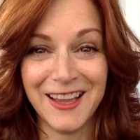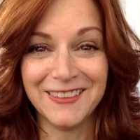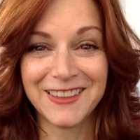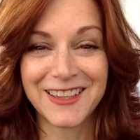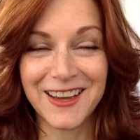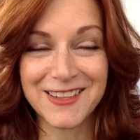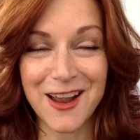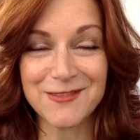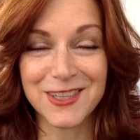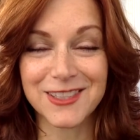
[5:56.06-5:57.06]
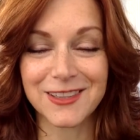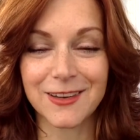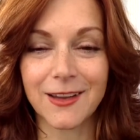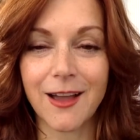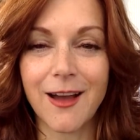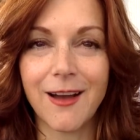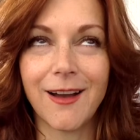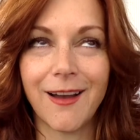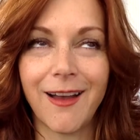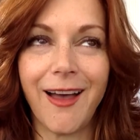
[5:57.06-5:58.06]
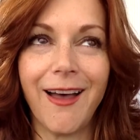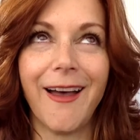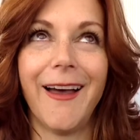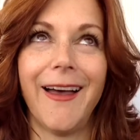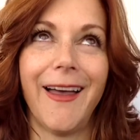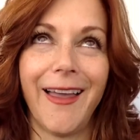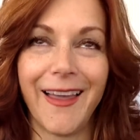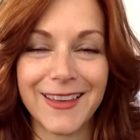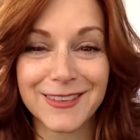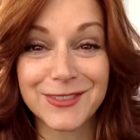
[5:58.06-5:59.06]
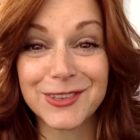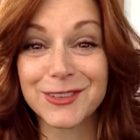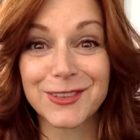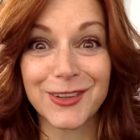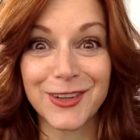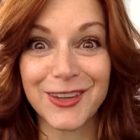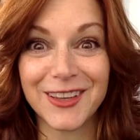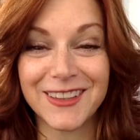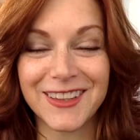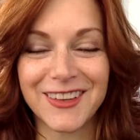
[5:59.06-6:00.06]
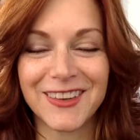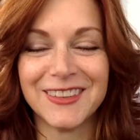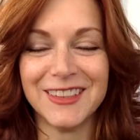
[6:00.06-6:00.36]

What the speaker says: because I'm just saying, it feels so good.